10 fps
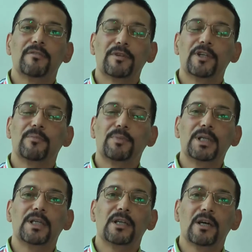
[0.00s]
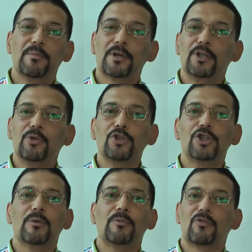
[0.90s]
very big number,
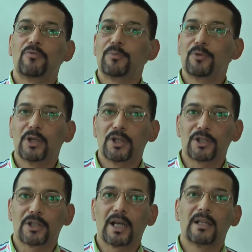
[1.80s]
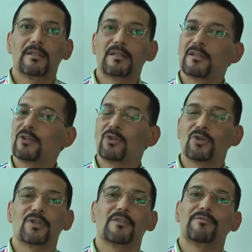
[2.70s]
huge number of population, and this is not
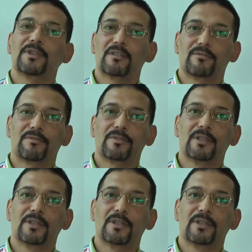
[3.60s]
cost effective.